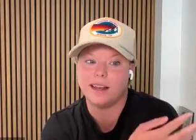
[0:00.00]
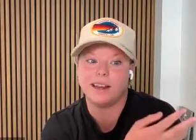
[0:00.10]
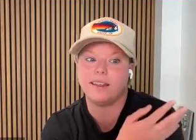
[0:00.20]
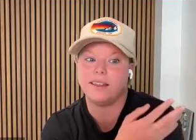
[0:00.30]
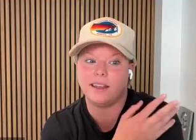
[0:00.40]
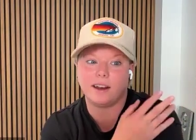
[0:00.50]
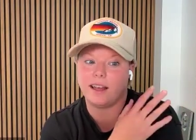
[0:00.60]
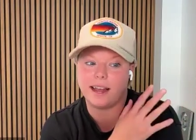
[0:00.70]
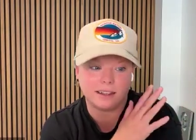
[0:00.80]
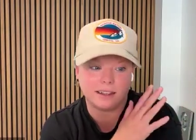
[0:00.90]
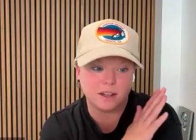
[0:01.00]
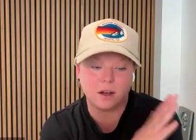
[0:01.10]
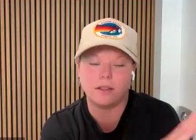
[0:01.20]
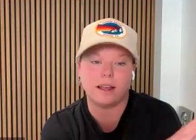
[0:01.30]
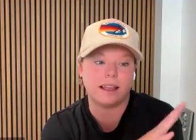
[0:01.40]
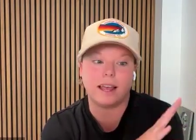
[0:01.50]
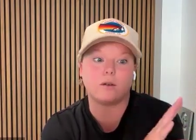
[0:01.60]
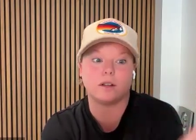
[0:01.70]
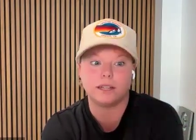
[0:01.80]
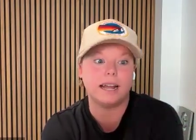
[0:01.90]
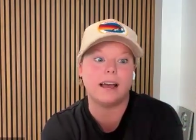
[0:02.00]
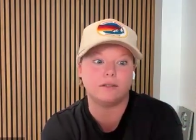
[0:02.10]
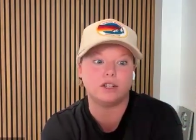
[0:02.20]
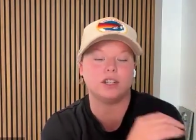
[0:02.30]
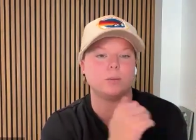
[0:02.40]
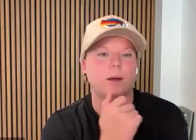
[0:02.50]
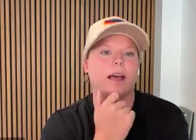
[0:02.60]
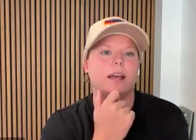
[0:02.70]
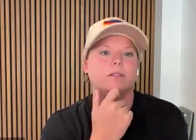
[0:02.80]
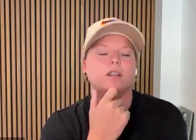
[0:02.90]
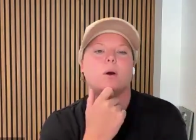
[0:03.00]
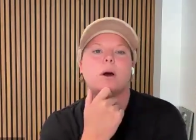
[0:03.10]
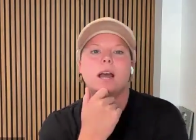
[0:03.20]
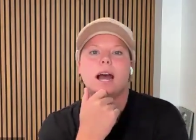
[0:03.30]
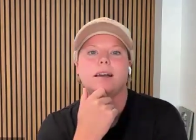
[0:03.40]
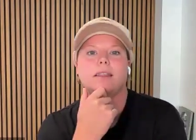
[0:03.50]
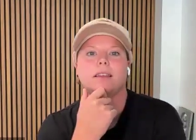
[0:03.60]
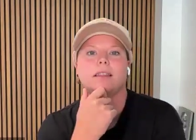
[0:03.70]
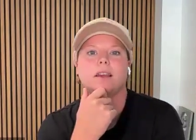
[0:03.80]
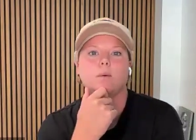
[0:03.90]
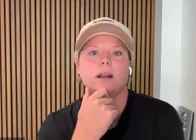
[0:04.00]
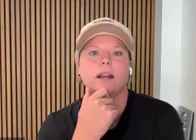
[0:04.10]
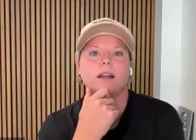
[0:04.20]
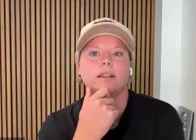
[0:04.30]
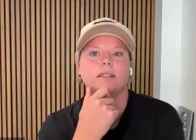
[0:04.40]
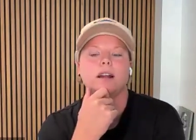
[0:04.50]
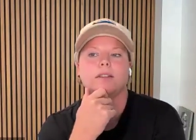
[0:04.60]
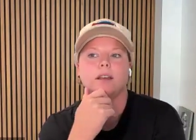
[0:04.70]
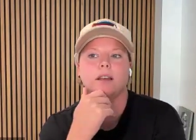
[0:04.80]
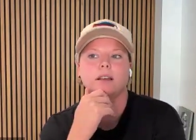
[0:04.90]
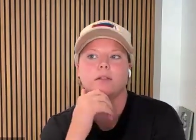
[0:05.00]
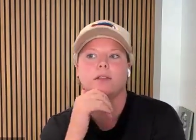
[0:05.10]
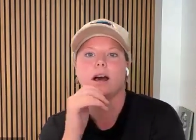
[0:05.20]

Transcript: vetted and they're like so like they really have changed my life. So I think that when it's not that